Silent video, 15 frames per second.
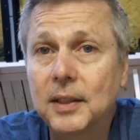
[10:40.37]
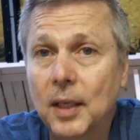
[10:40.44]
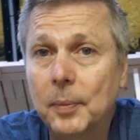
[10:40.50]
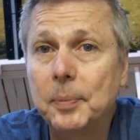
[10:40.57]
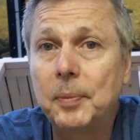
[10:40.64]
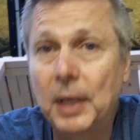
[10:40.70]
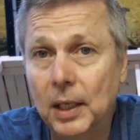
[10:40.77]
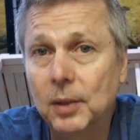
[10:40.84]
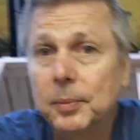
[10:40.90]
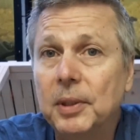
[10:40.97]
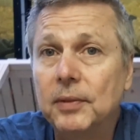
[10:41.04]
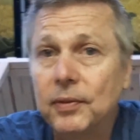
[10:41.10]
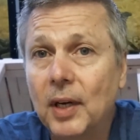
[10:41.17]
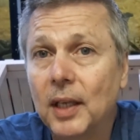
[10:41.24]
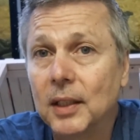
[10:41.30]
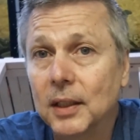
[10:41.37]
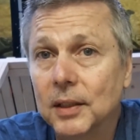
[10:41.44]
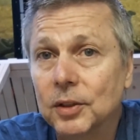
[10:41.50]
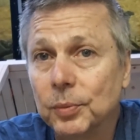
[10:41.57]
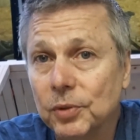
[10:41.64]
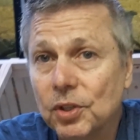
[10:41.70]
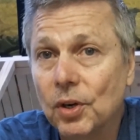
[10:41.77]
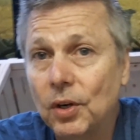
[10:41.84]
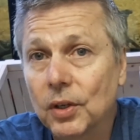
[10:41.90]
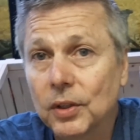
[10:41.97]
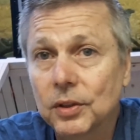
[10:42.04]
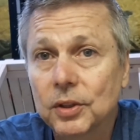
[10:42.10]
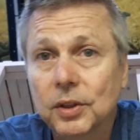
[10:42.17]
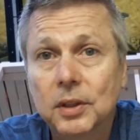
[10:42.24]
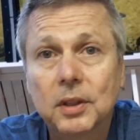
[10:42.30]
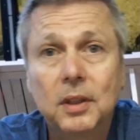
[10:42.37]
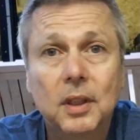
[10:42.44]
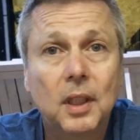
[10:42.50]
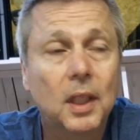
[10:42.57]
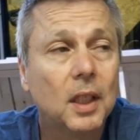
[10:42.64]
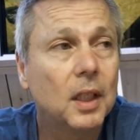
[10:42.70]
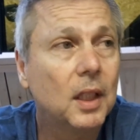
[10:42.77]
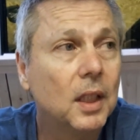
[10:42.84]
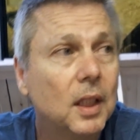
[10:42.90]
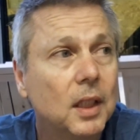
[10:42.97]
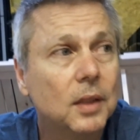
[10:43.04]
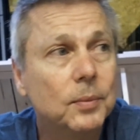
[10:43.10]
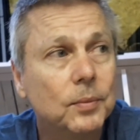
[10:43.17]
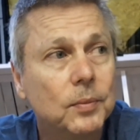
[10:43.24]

I better be finding some charge, or